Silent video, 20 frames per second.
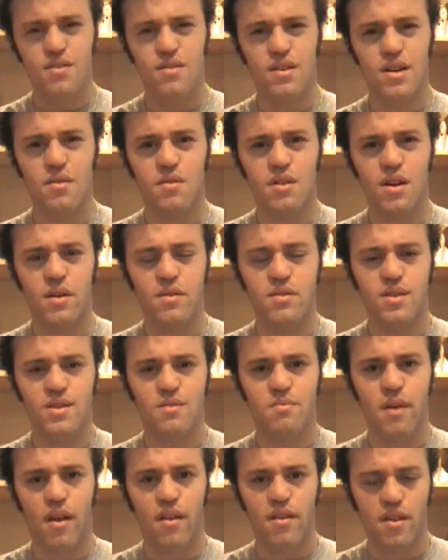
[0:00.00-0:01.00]
quite what I was
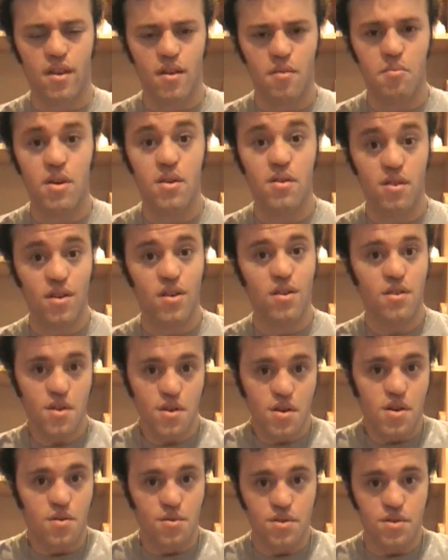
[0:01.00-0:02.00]
expecting. But
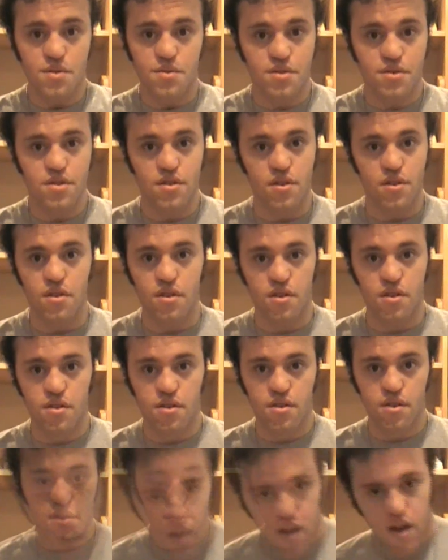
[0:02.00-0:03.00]
it was still good.
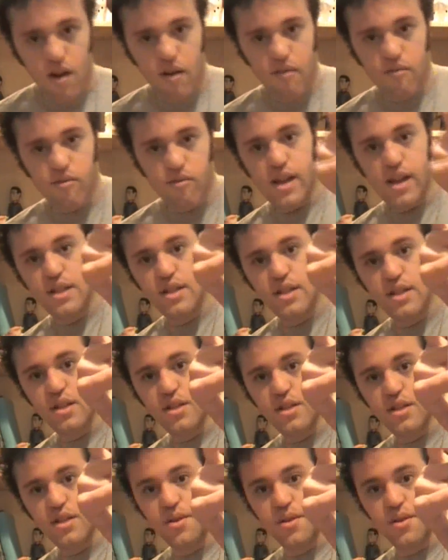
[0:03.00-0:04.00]
Ramped,
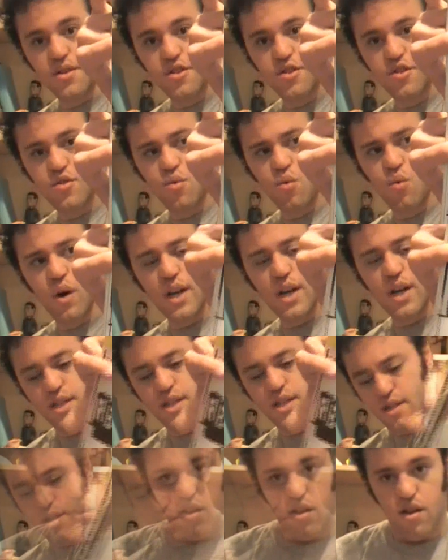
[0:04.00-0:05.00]
I saw this
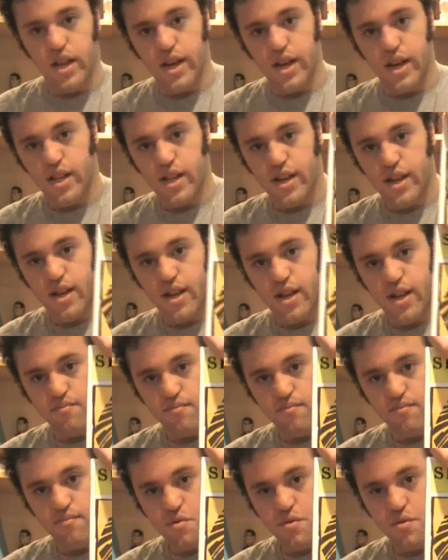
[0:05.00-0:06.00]
twice. Lion King,
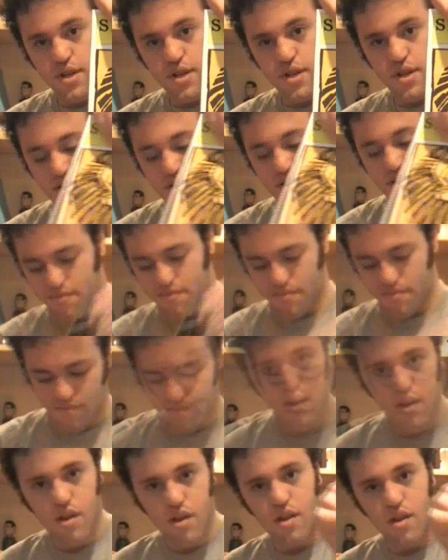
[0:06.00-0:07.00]
twice.
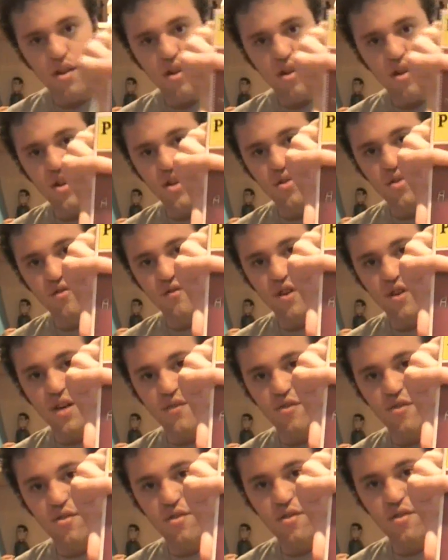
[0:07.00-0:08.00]
Classic
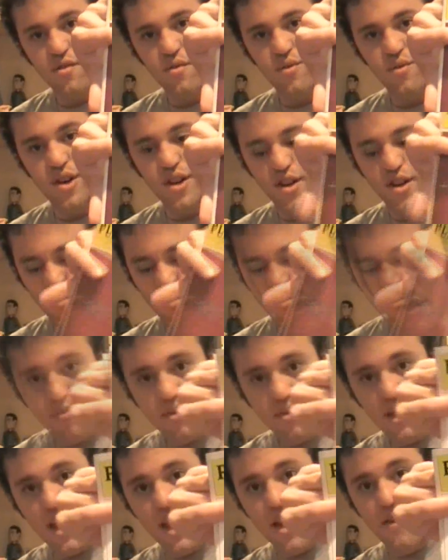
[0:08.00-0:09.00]
Revival, why not?
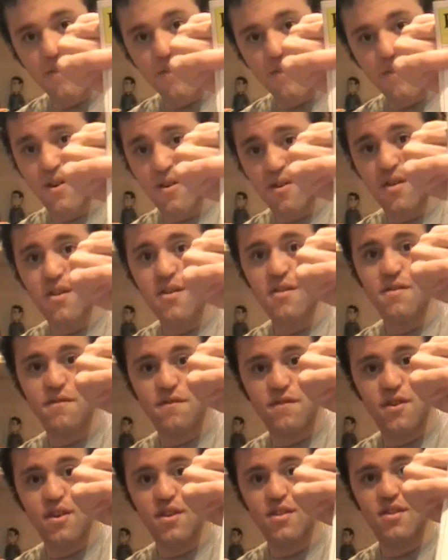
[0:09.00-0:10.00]
A very
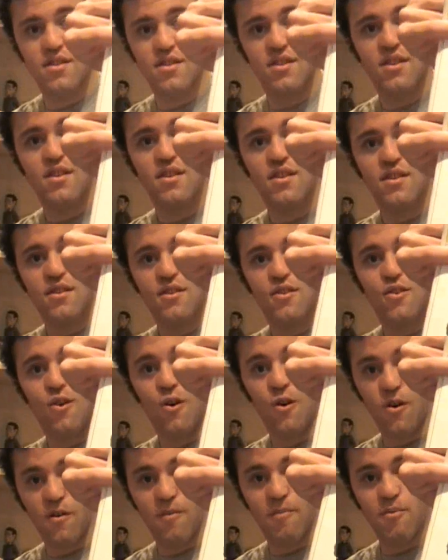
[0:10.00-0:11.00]
fun
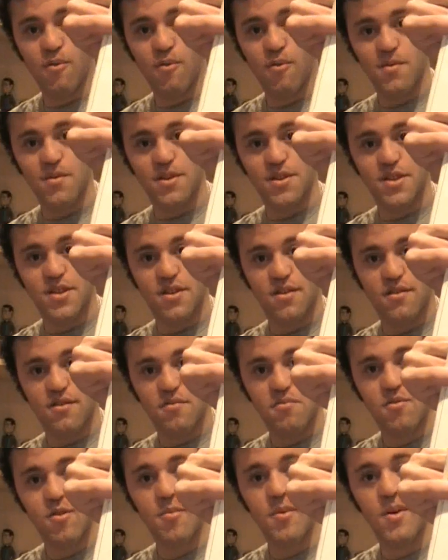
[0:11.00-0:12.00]
off-Broadway show.
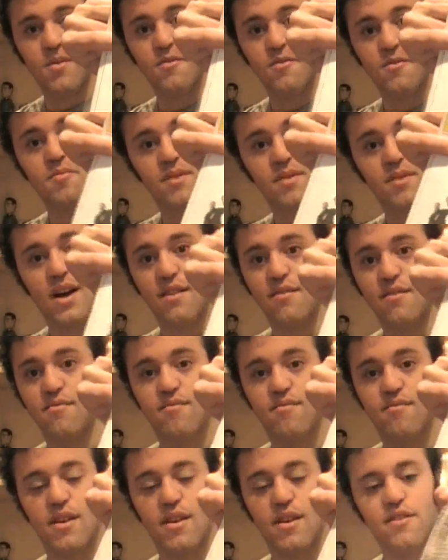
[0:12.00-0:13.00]
Blue Man Group, I
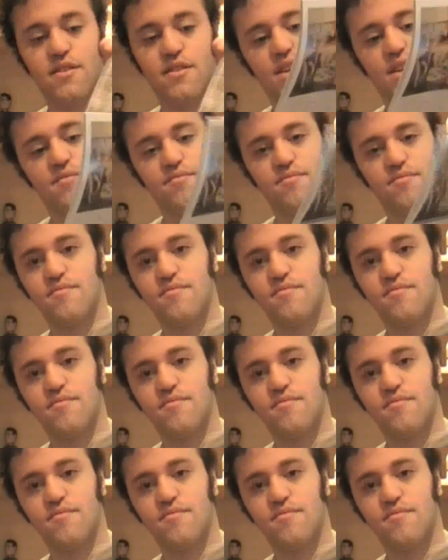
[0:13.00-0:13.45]
definitely